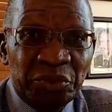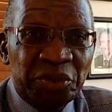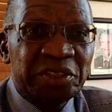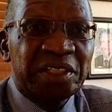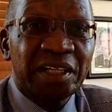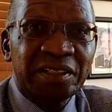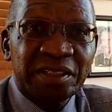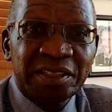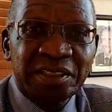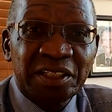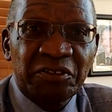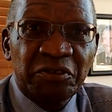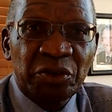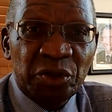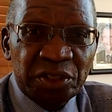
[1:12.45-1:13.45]
Most
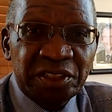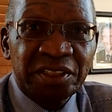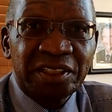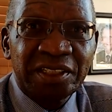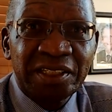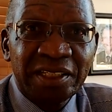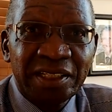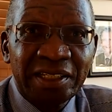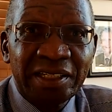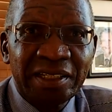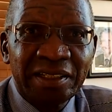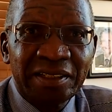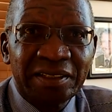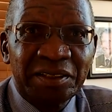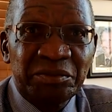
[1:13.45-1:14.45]
countries have lost
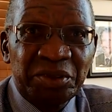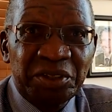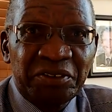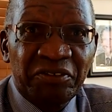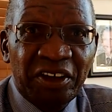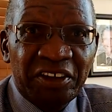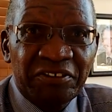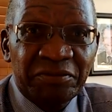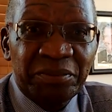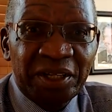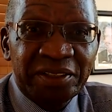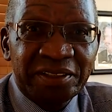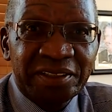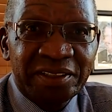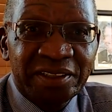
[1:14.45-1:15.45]
the Big Five,
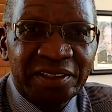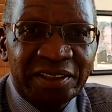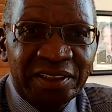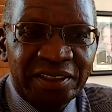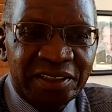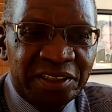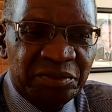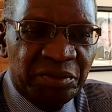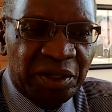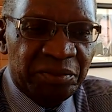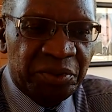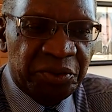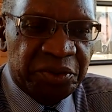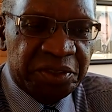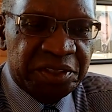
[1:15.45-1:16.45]
but in
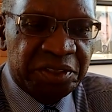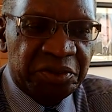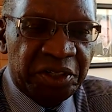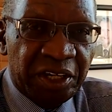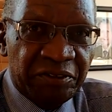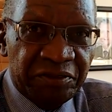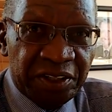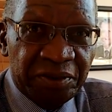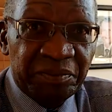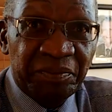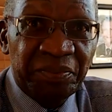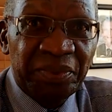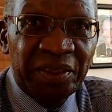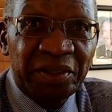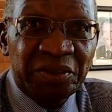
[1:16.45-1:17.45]
Zimbabwe we still have them.
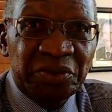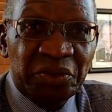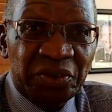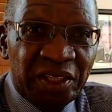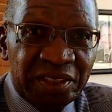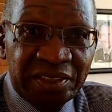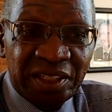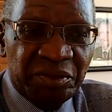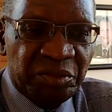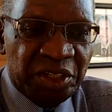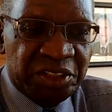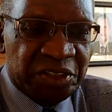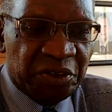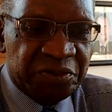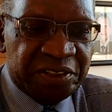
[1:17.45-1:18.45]
So that's a
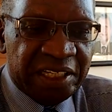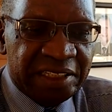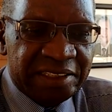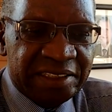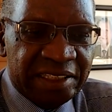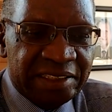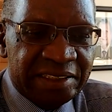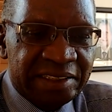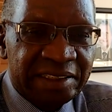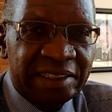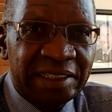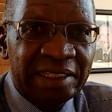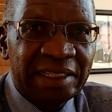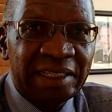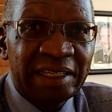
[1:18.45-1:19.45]
measure of success.
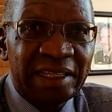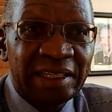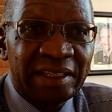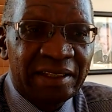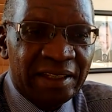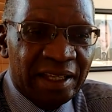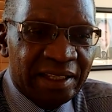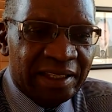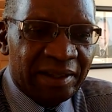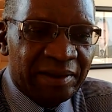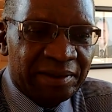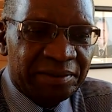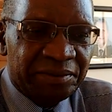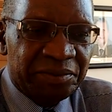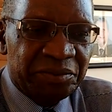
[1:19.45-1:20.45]
The
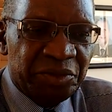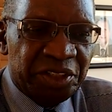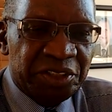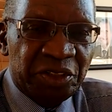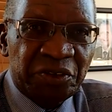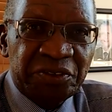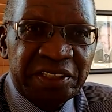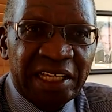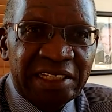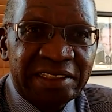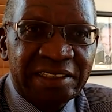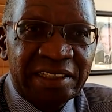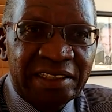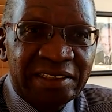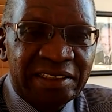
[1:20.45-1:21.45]
other measure of
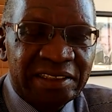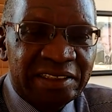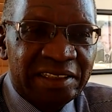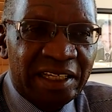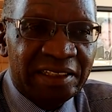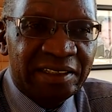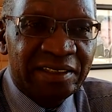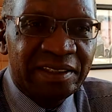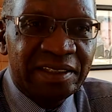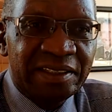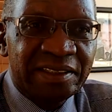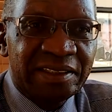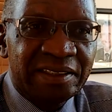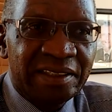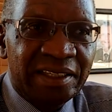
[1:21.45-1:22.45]
success is that
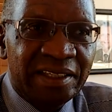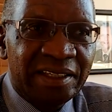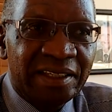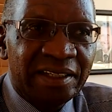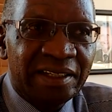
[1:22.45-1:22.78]
these